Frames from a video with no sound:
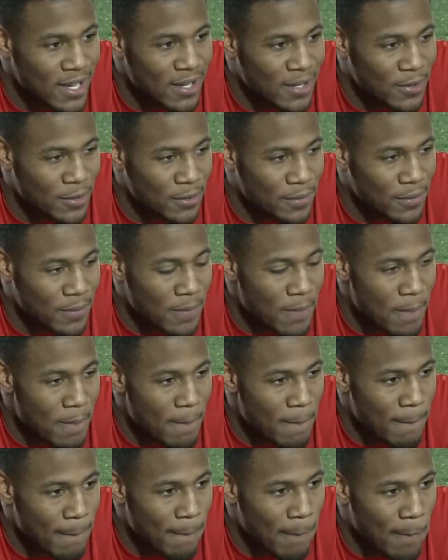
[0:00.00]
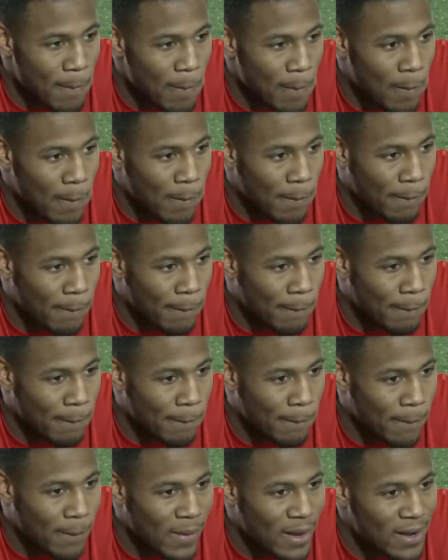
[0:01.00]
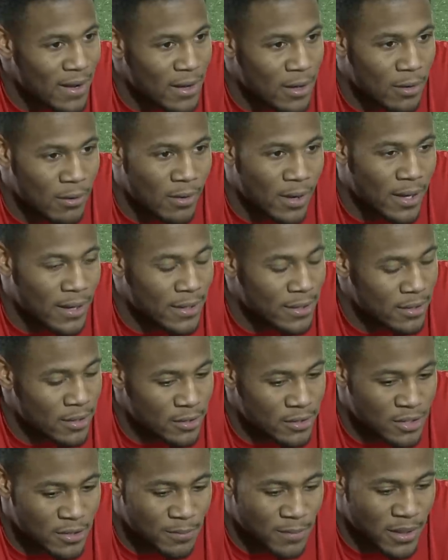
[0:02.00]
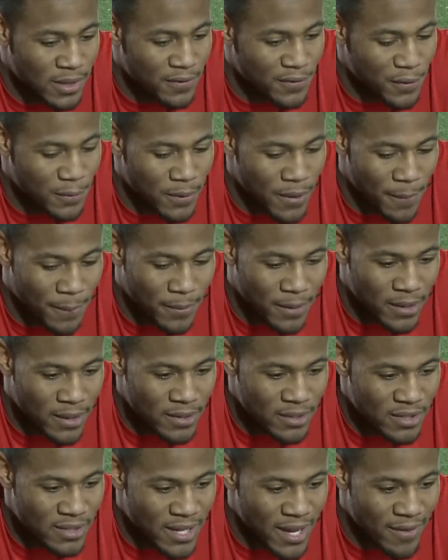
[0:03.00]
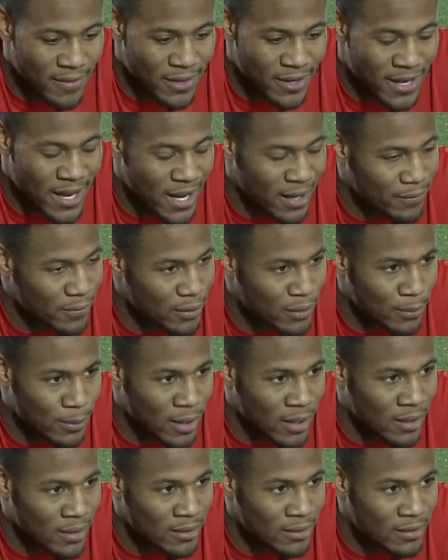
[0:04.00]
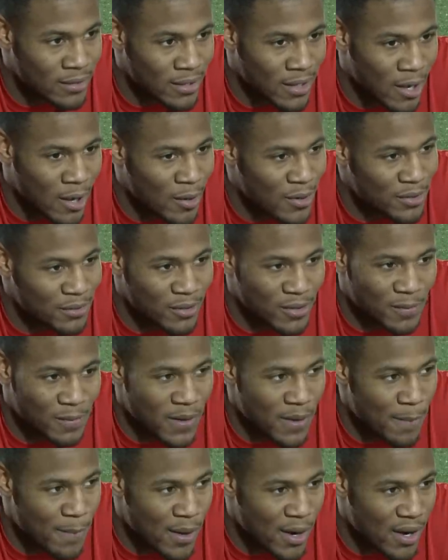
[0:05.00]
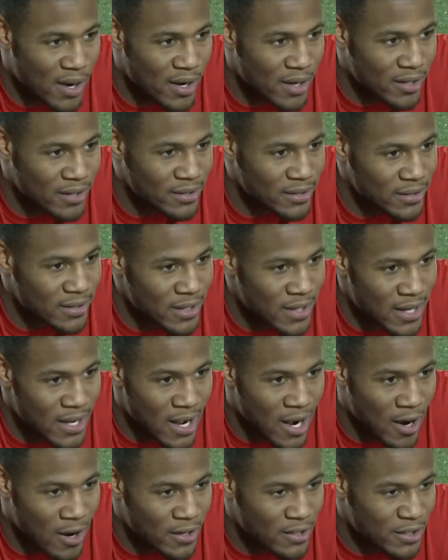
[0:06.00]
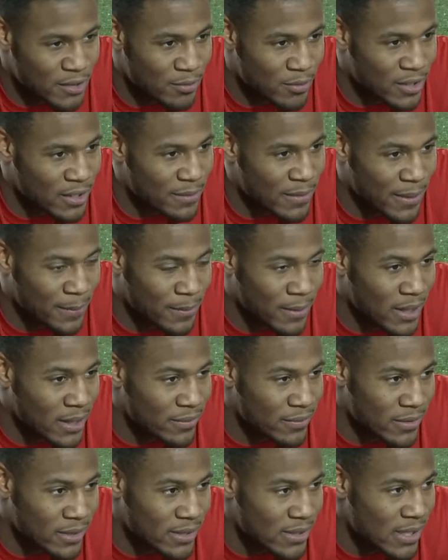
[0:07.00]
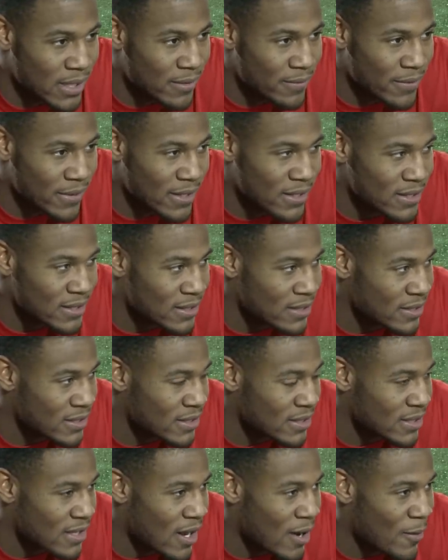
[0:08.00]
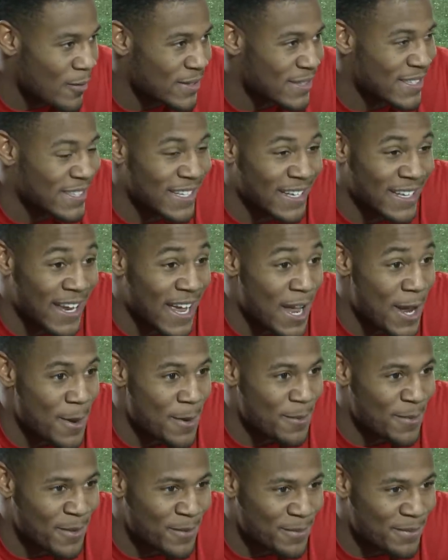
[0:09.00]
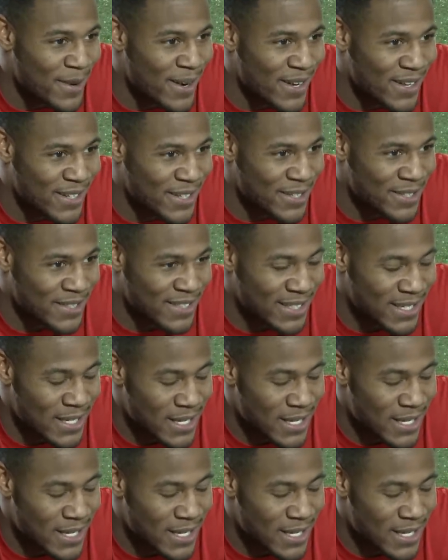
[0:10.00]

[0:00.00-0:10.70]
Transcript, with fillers: Uh, how does it pan out that way? Right, you know, just being a football player, just having a knack for the ball. I always wanted to be a ball hawk. I always just wanted to make plays for this defense and just always get the name of Ball Hawk